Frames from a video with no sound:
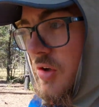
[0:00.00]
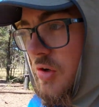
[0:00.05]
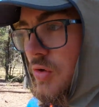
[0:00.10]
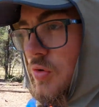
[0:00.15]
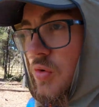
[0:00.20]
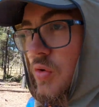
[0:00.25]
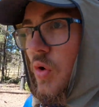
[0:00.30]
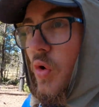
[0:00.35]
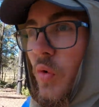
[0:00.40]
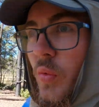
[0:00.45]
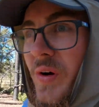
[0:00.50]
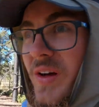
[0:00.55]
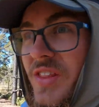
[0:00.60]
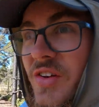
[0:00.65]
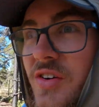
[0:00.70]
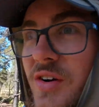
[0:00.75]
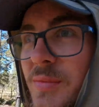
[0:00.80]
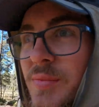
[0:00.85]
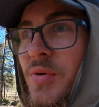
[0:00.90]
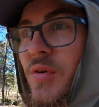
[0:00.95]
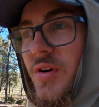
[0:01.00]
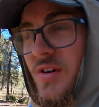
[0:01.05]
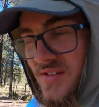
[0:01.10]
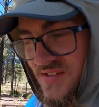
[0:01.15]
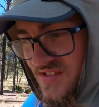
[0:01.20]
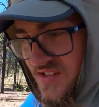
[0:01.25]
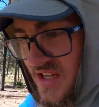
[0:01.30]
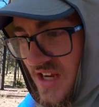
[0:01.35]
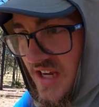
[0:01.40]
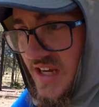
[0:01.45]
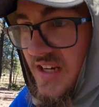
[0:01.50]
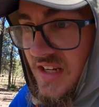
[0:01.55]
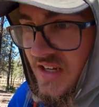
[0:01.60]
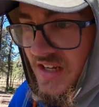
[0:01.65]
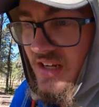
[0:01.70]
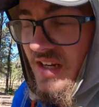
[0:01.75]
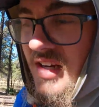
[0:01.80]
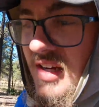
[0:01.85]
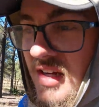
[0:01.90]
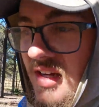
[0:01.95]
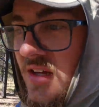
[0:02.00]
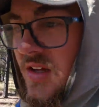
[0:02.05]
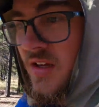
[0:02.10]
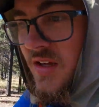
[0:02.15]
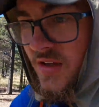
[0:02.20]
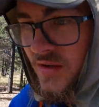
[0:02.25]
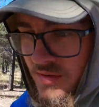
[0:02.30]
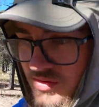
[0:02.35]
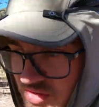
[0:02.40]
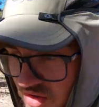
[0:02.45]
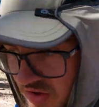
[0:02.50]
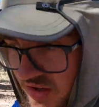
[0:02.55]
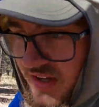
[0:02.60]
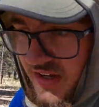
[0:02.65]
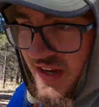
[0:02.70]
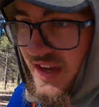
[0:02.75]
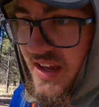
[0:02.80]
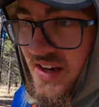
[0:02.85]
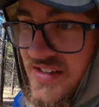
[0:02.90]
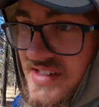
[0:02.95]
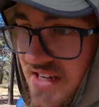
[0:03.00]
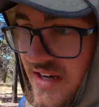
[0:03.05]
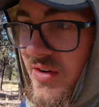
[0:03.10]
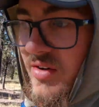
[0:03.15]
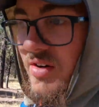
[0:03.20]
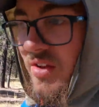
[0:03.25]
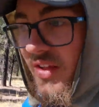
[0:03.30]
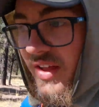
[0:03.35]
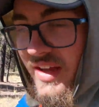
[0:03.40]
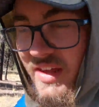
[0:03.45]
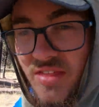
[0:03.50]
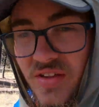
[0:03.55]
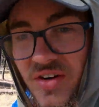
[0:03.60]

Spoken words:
Google weather report said it was only gonna get down to like